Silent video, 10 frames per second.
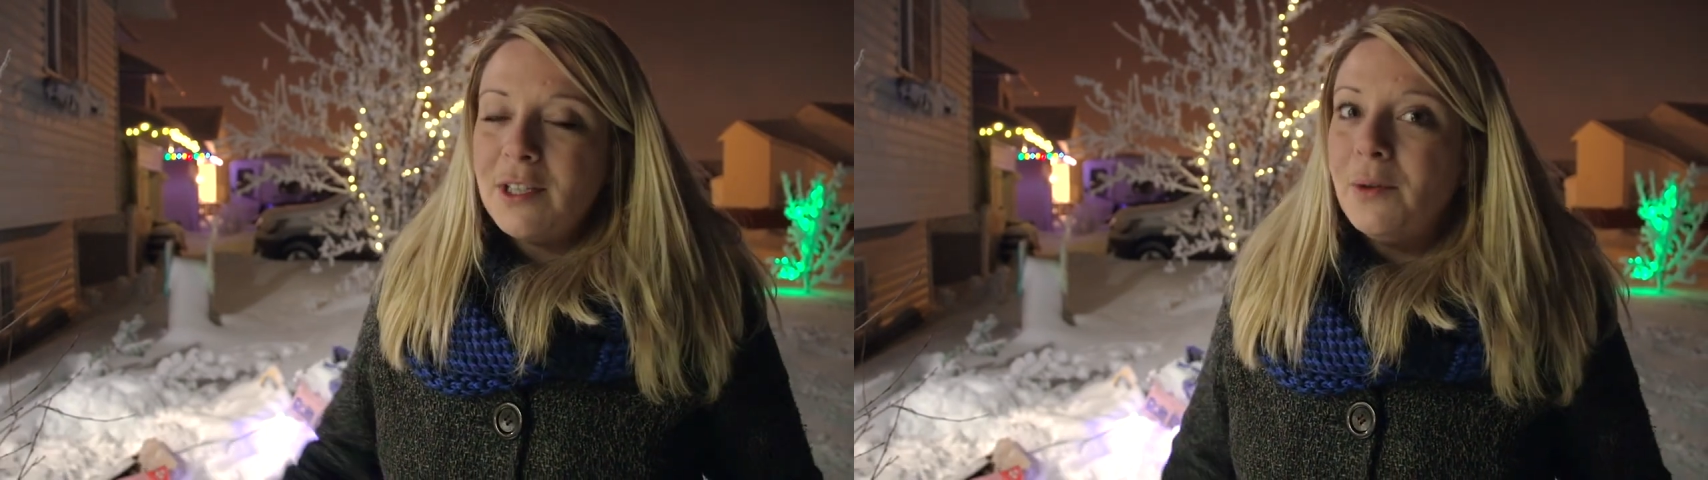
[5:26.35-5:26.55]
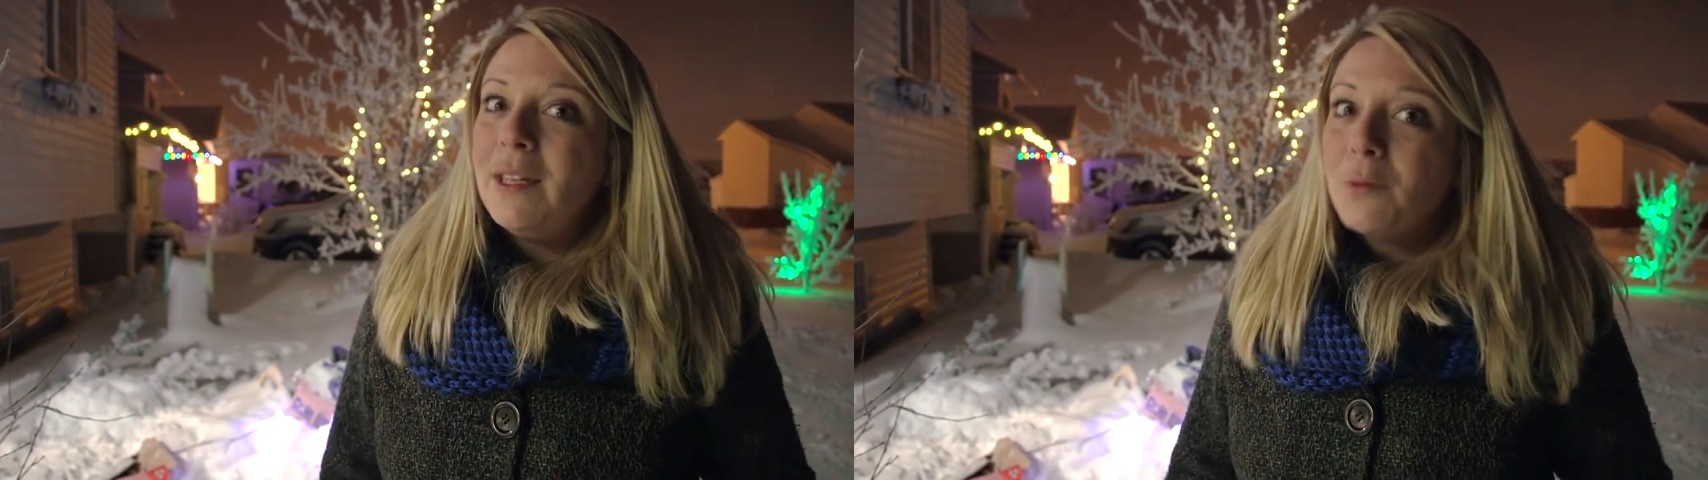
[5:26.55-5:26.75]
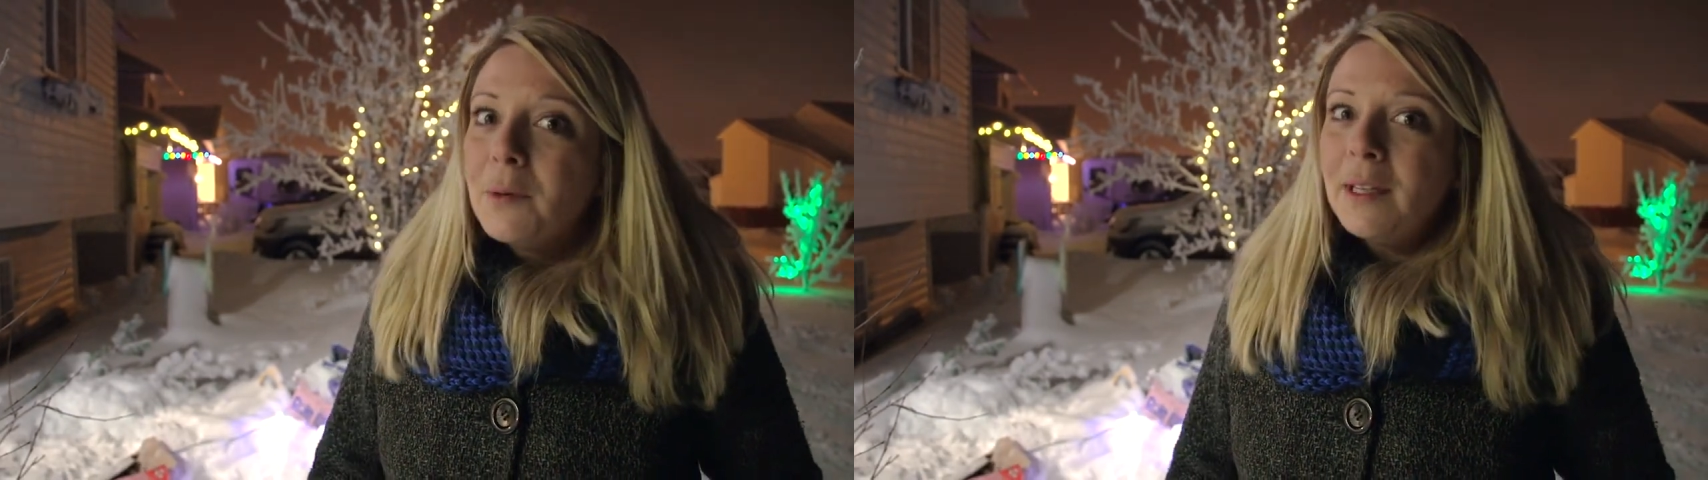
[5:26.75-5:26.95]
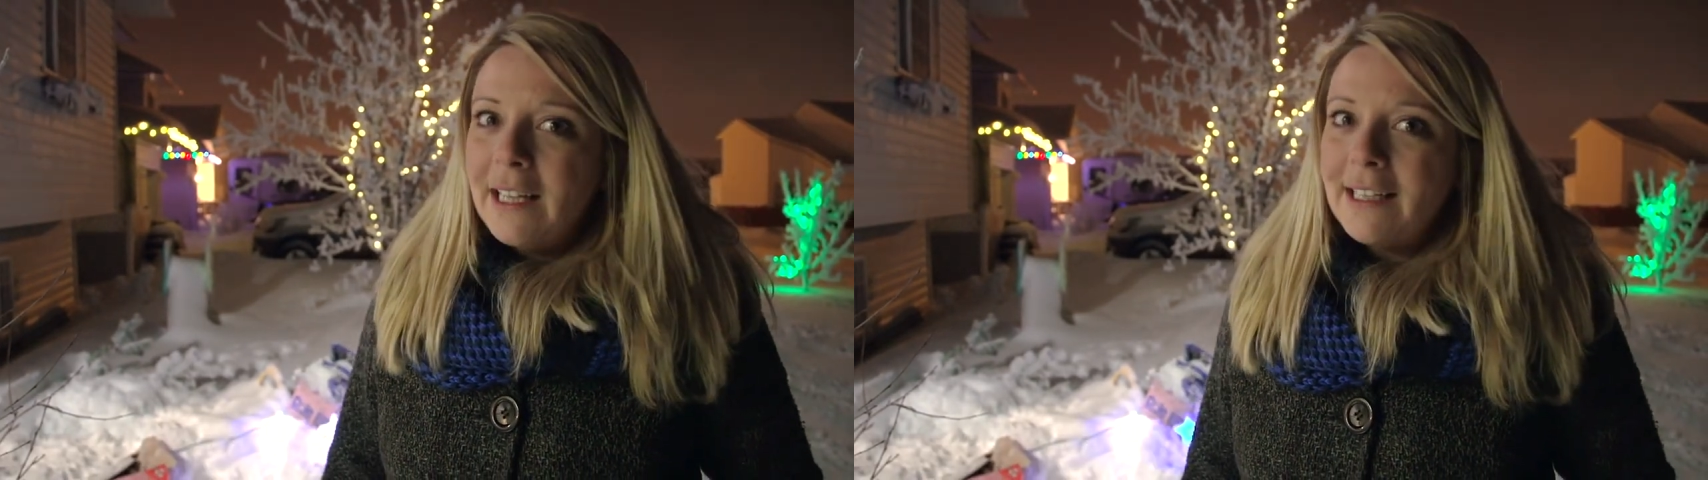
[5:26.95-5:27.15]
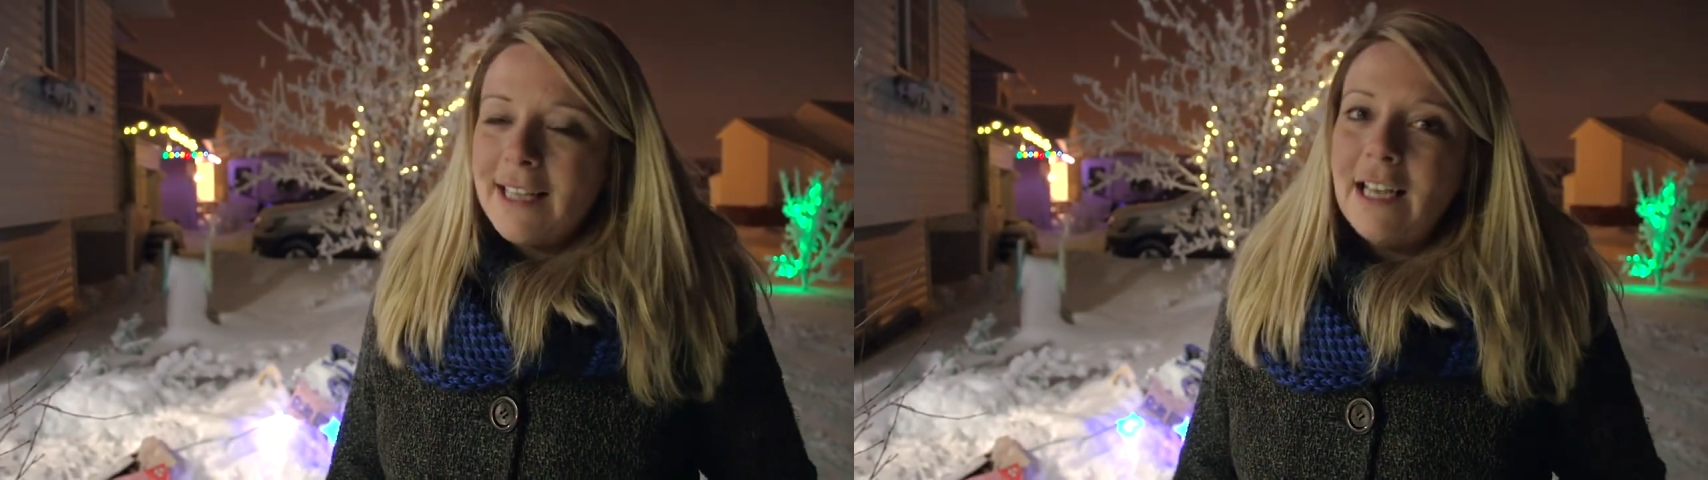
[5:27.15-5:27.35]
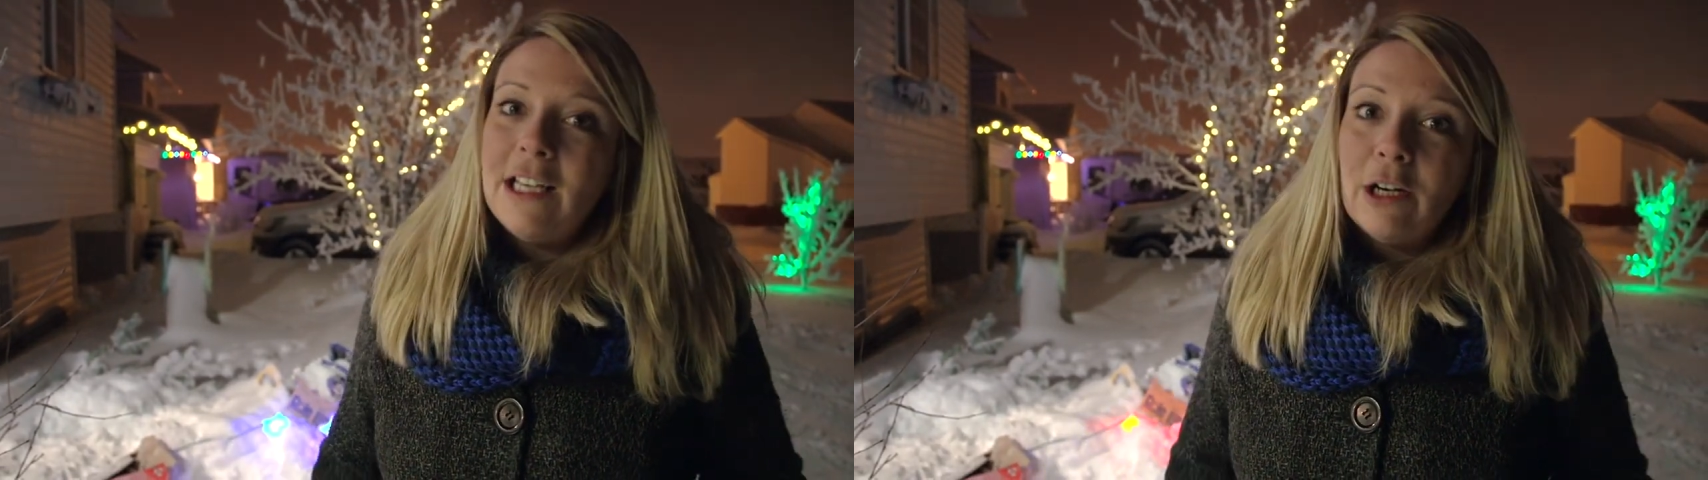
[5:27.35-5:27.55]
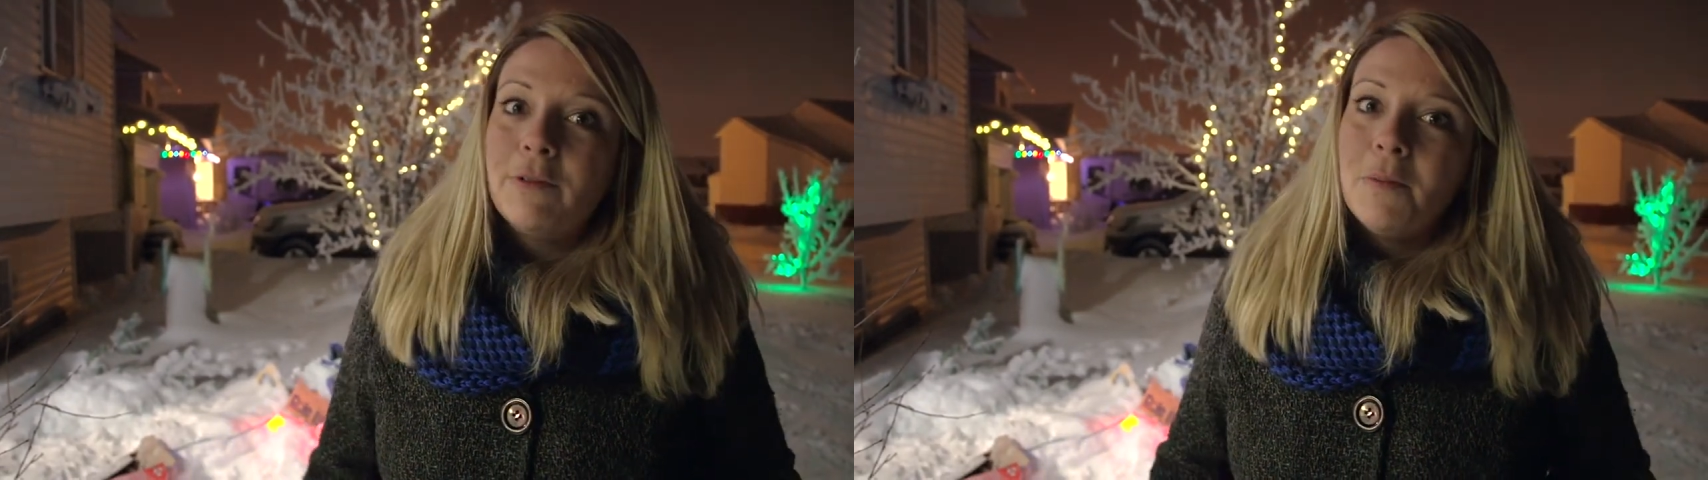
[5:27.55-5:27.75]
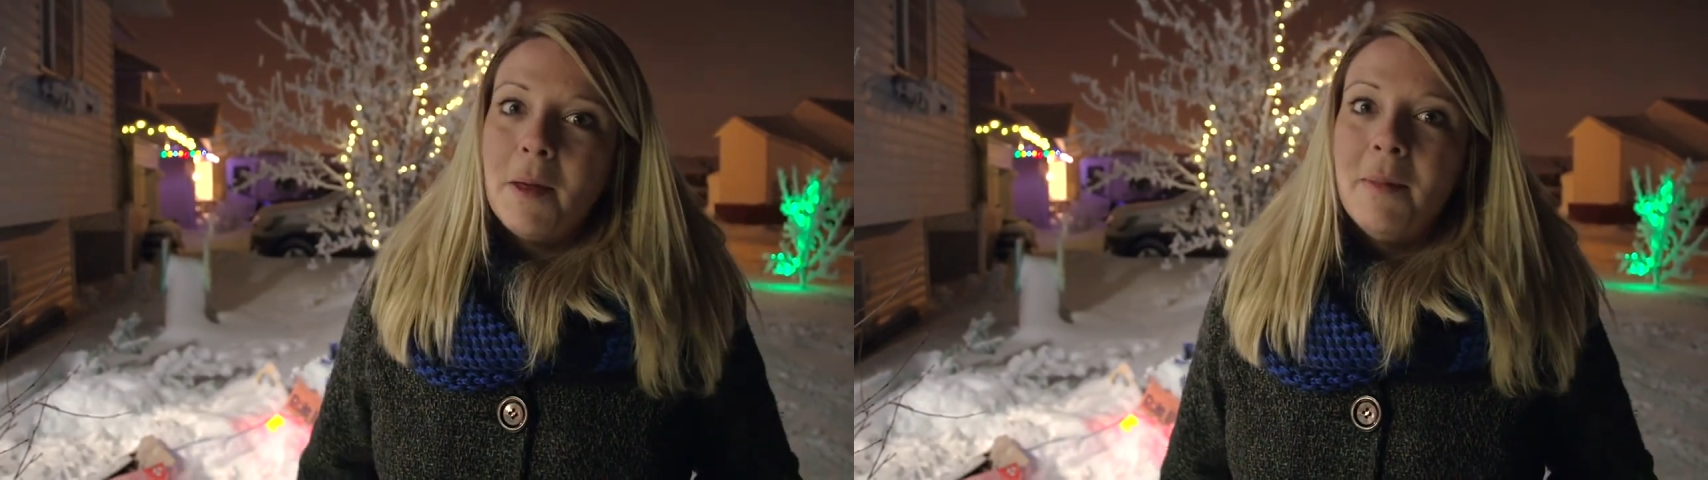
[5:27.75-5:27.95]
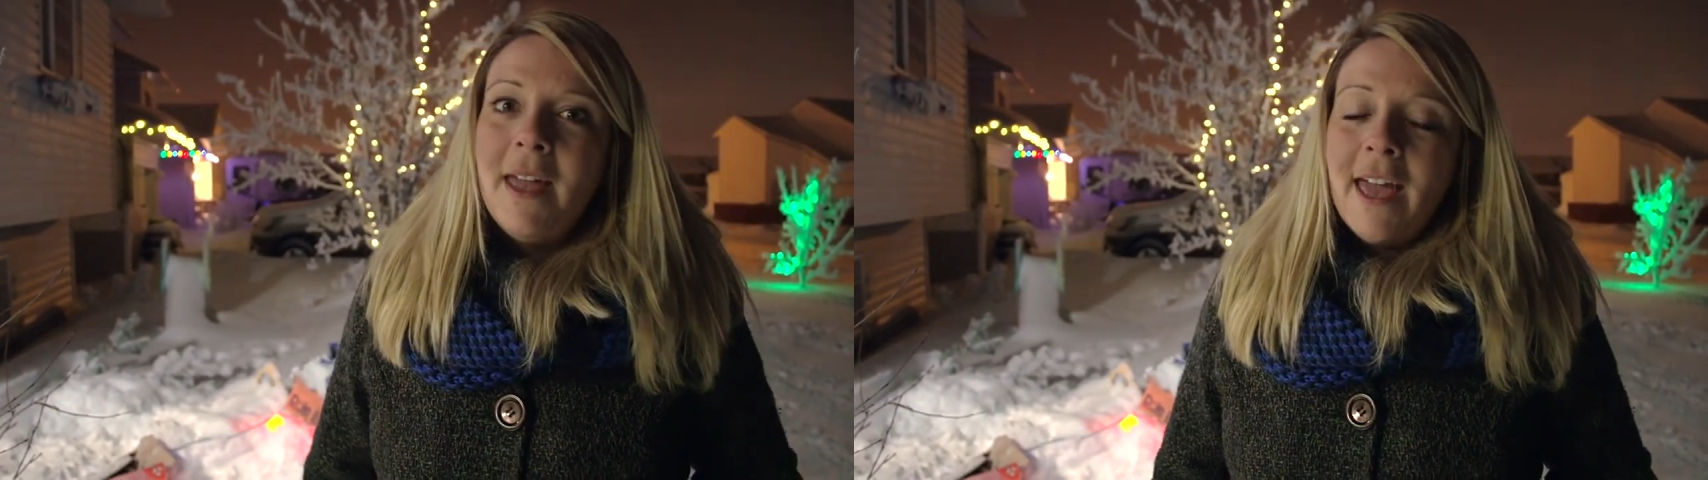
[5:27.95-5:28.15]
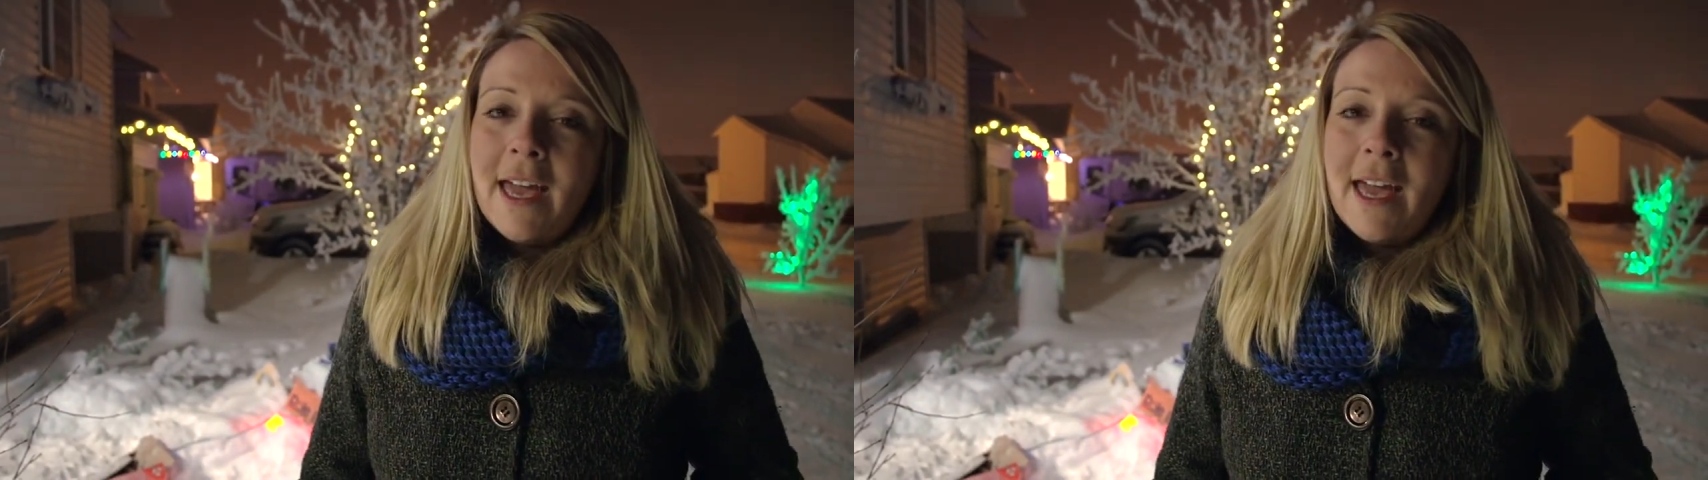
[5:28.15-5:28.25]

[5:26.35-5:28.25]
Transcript: So we're really excited to hear from them